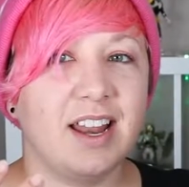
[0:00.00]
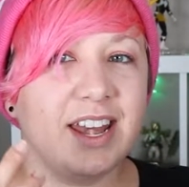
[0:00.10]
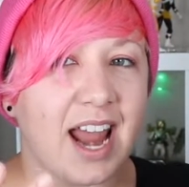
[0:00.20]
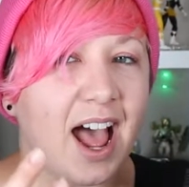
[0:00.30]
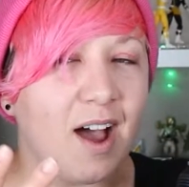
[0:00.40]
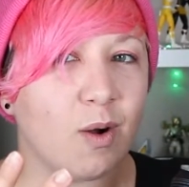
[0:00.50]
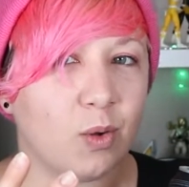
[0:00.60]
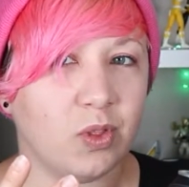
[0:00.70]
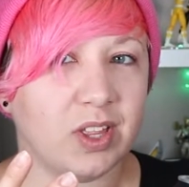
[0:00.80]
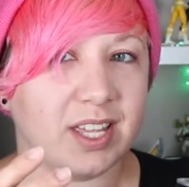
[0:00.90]
Not
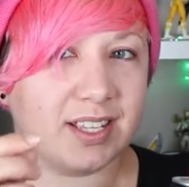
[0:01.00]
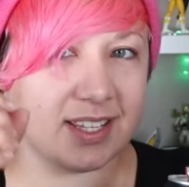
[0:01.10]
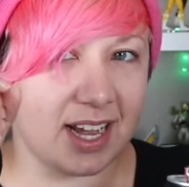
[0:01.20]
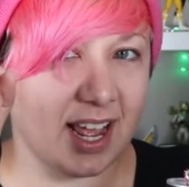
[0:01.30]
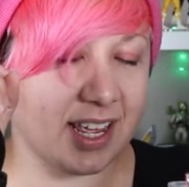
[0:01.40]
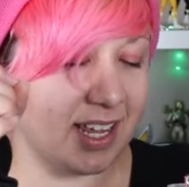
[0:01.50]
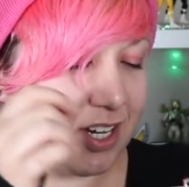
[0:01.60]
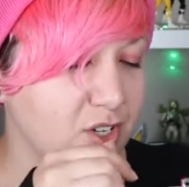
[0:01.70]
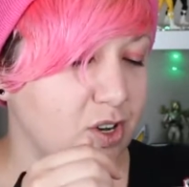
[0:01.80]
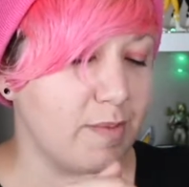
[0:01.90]
only did I
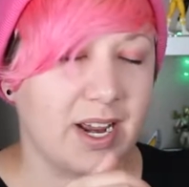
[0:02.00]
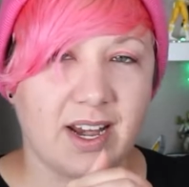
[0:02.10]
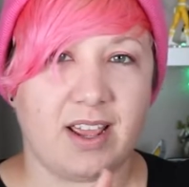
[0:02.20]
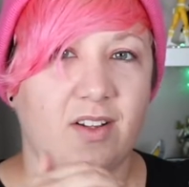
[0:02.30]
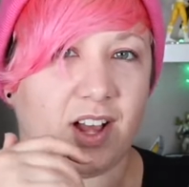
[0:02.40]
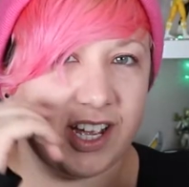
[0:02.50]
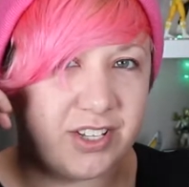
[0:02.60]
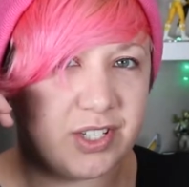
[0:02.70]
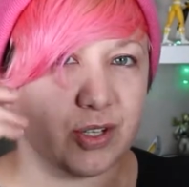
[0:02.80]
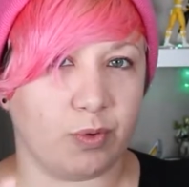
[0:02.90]
injure my nail, I
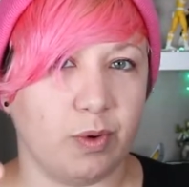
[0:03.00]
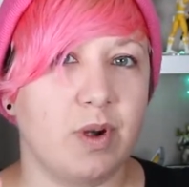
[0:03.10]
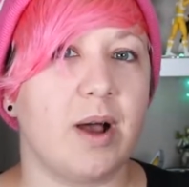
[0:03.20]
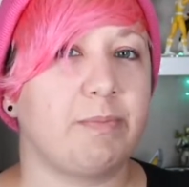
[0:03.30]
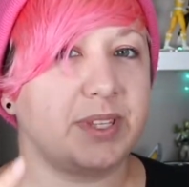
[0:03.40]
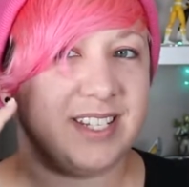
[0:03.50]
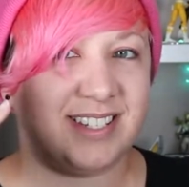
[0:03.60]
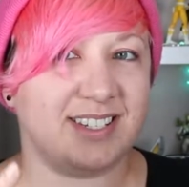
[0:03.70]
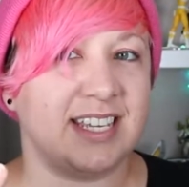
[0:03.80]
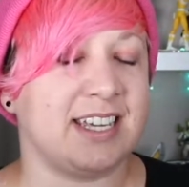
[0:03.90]
screwed up the
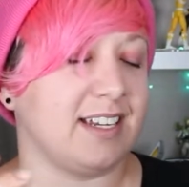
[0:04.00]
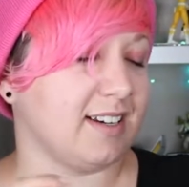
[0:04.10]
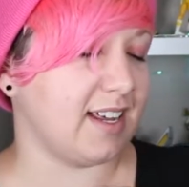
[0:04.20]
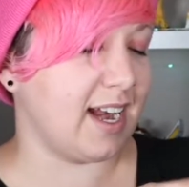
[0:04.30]
scene,